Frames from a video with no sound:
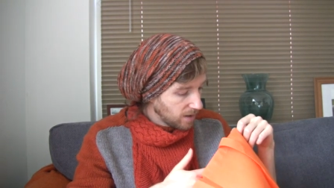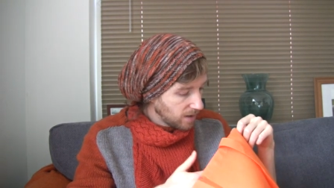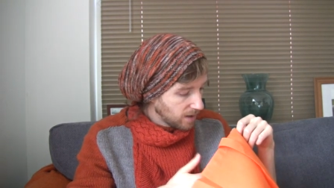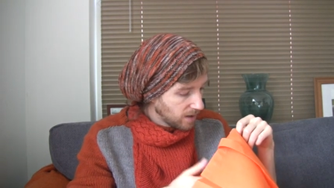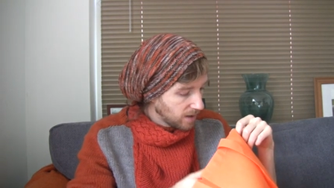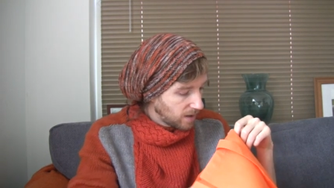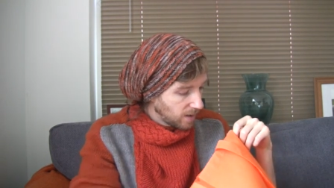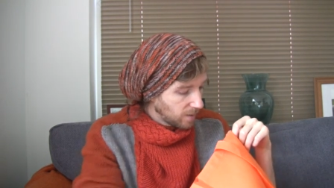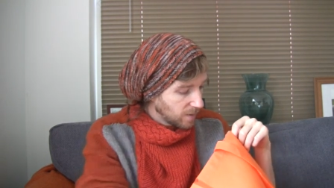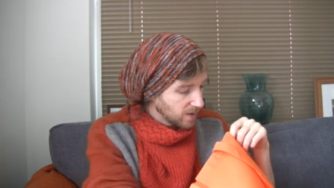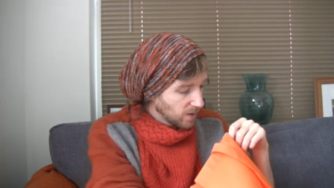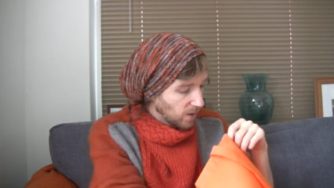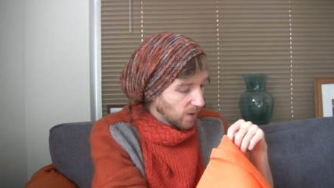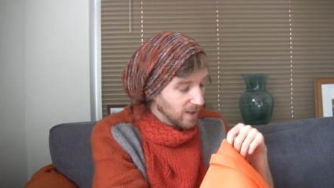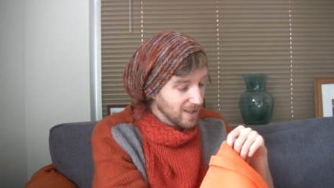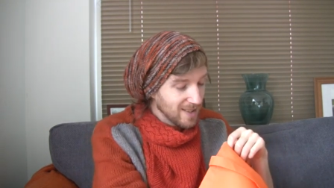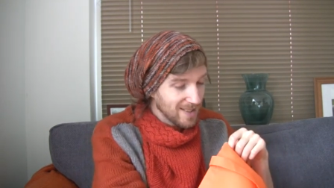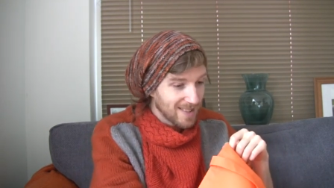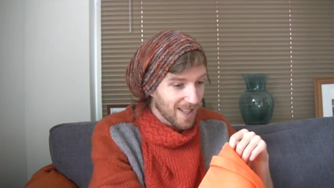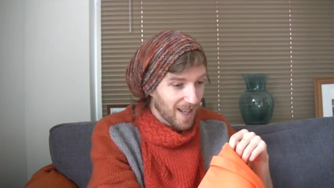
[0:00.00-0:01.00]
was
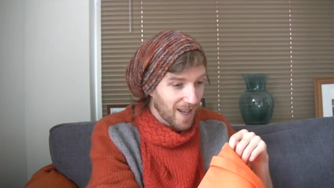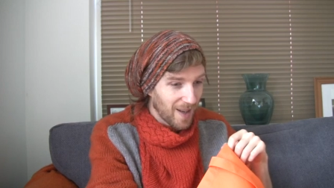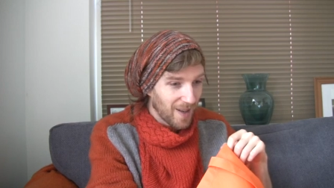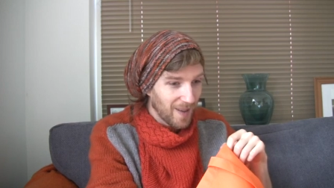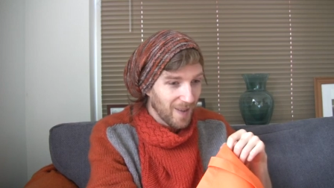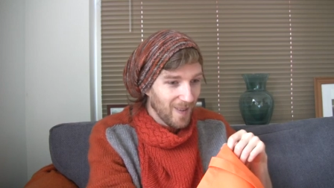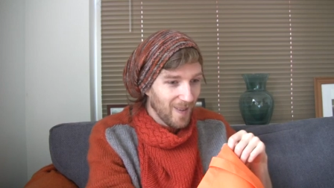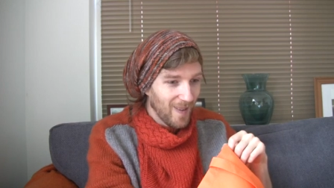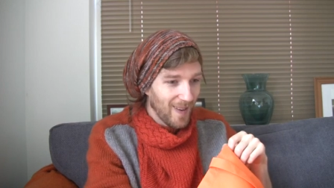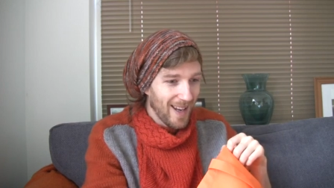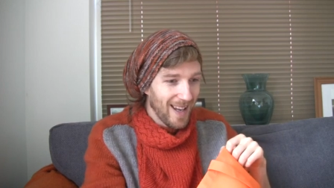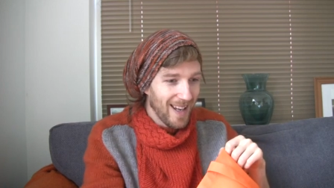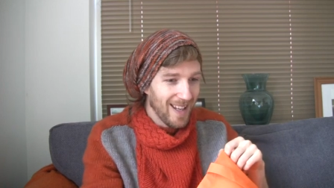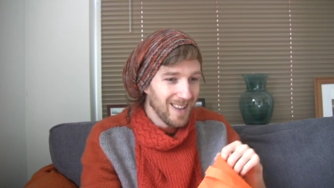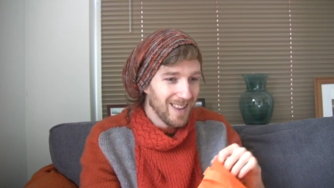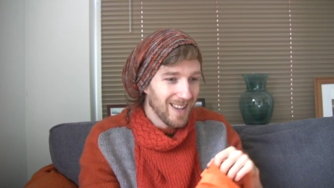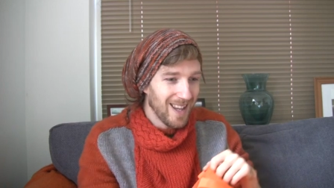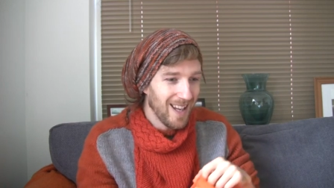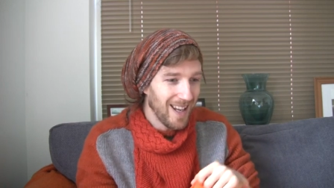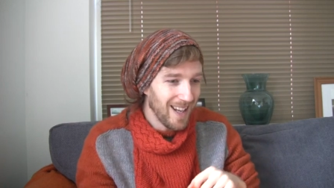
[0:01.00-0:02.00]
also
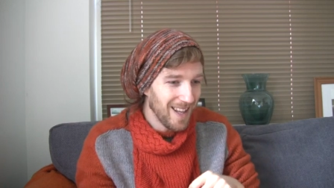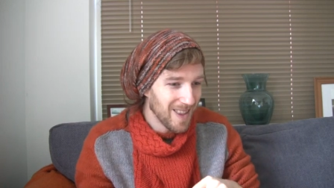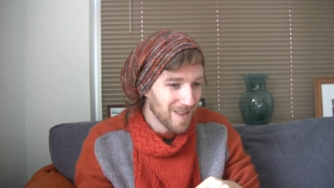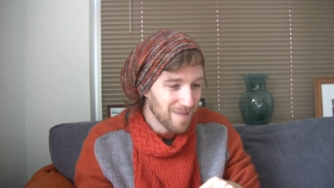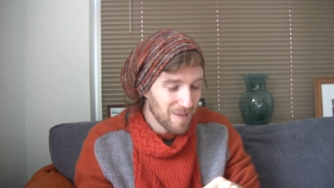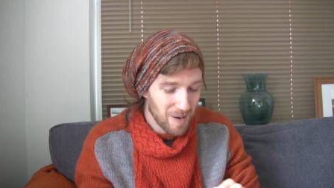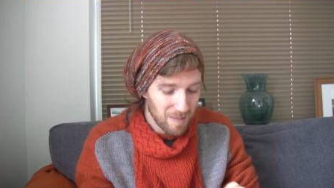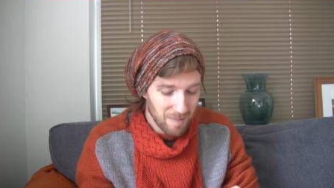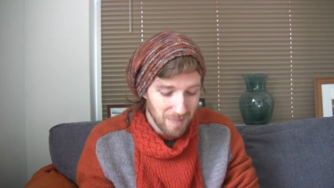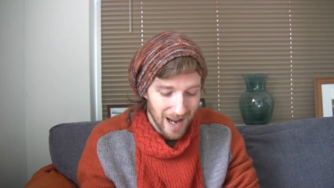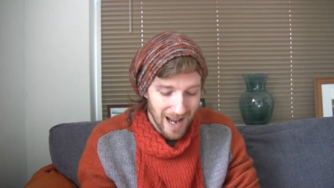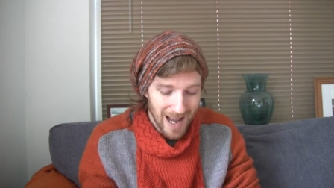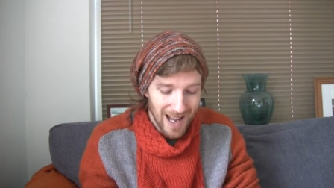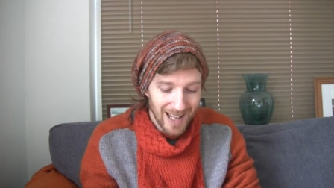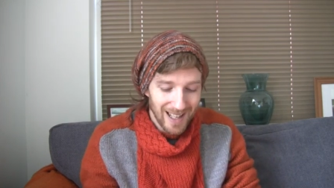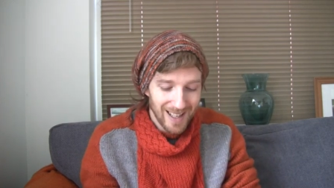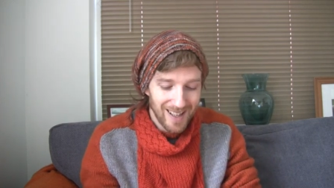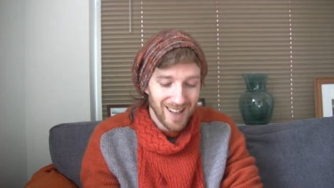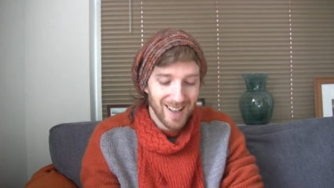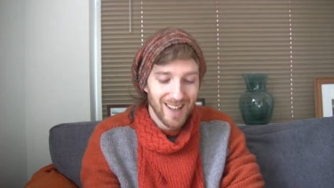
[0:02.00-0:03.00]
in the moon
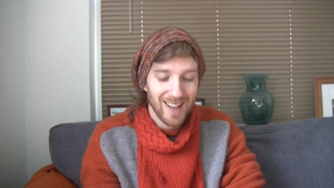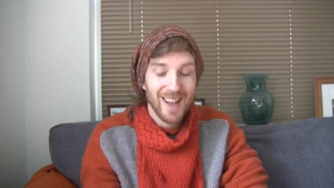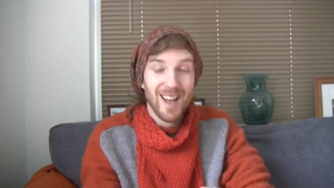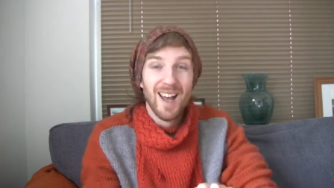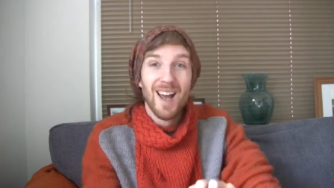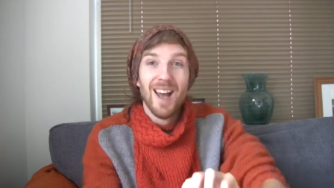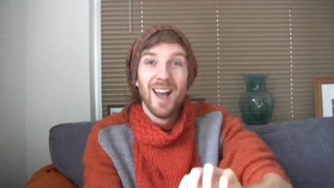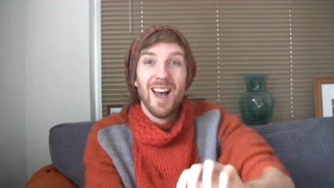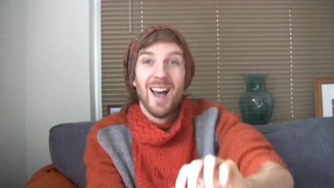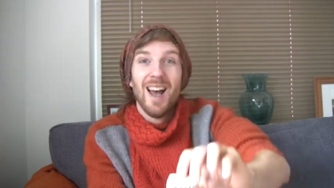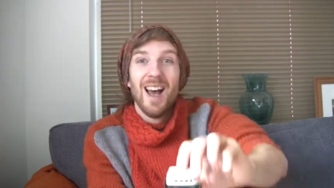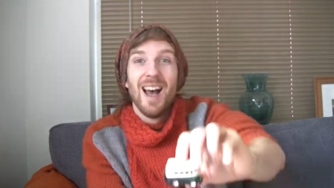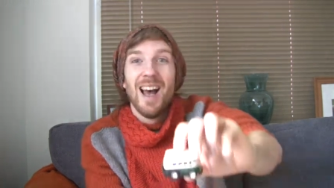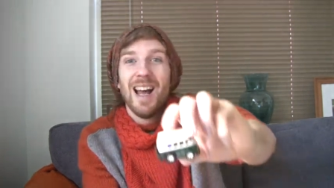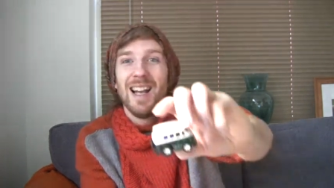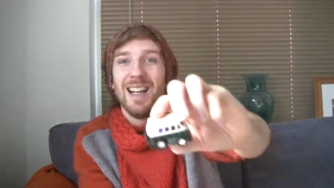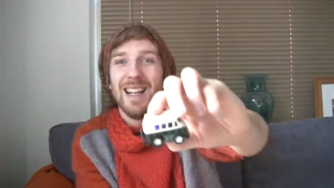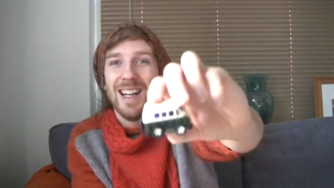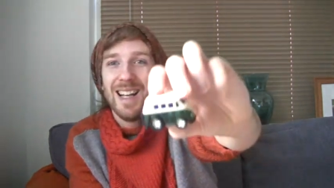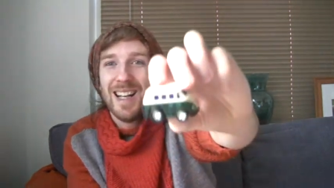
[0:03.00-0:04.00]
bag
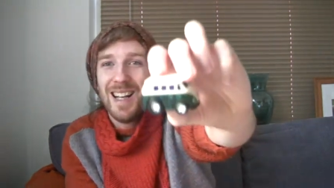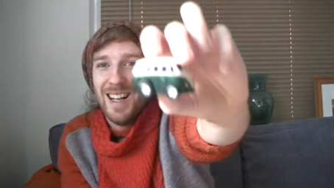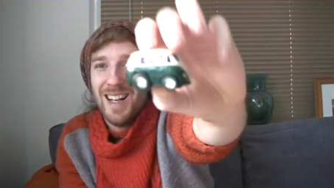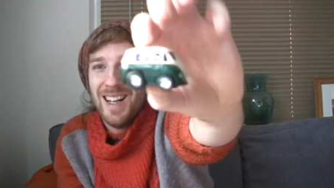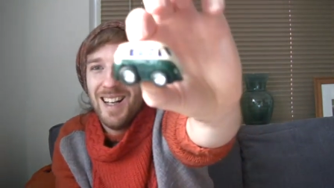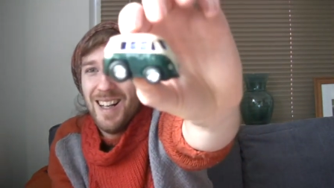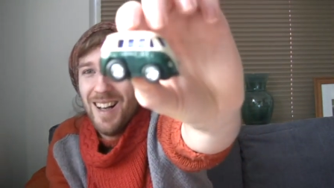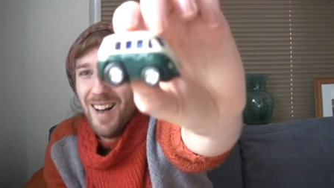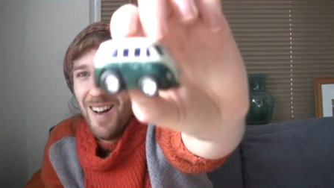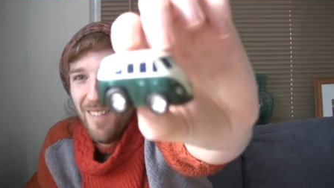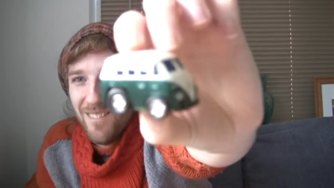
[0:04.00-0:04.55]
a little